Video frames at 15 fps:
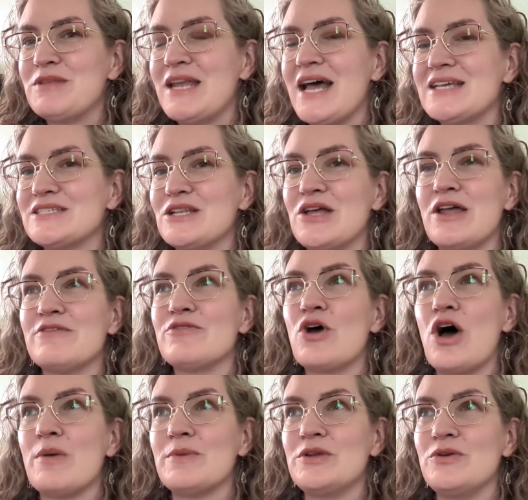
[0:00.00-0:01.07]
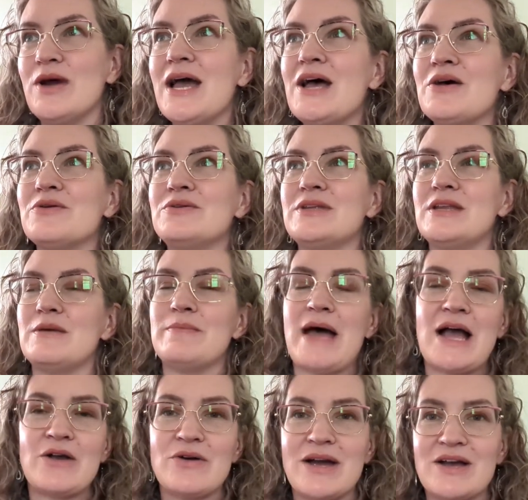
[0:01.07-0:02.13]
that has a lot of common ground and a
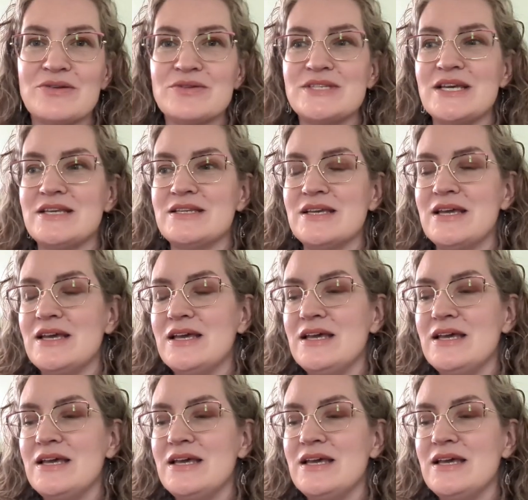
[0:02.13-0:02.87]
background and